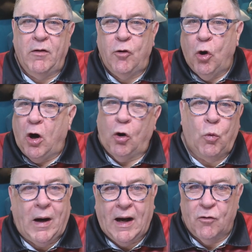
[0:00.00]
not
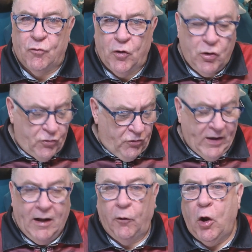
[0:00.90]
quite as
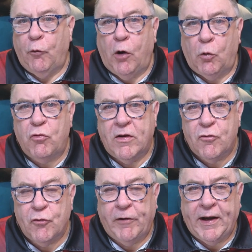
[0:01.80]
versatile, no
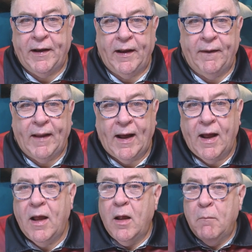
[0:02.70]
rotisserie in it and that,
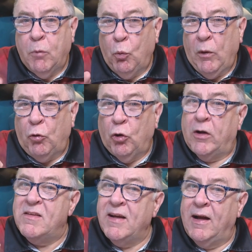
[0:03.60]
but will
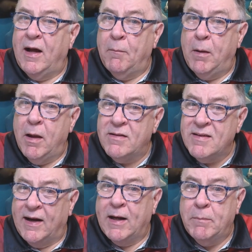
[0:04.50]
cook a
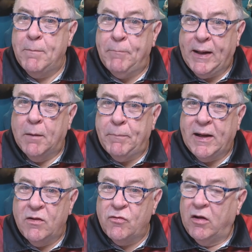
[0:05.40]
tiny bit bigger
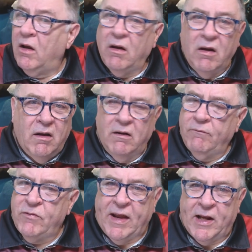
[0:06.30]
pizza,
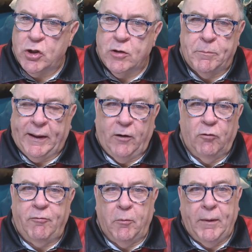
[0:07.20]
10 inches big
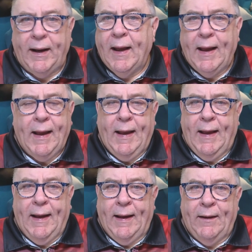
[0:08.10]
enough for me.
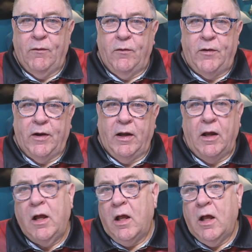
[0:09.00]

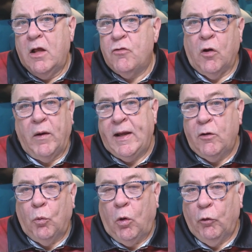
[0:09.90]
And so
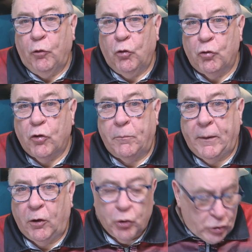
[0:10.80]
either one does a
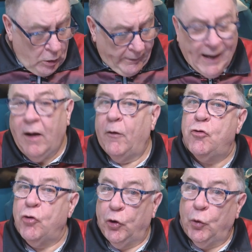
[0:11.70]
pretty good job, but out of the
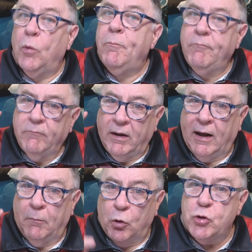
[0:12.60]
two,
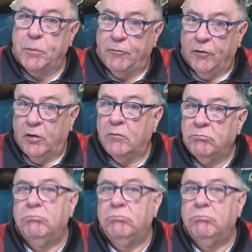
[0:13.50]
I much prefer